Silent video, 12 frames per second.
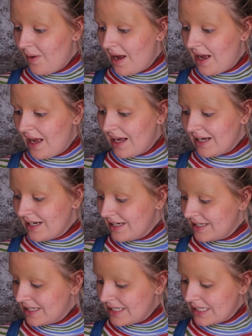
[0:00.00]

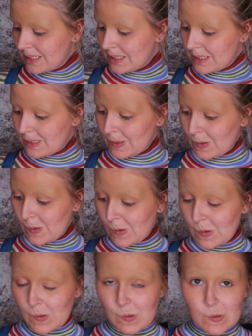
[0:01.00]
wax.
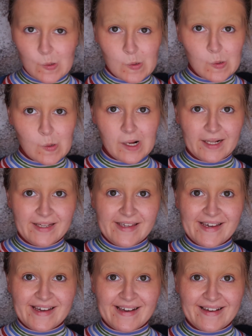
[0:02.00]
Oh,
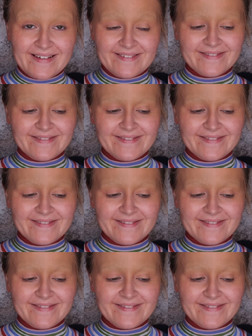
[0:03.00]
yeah.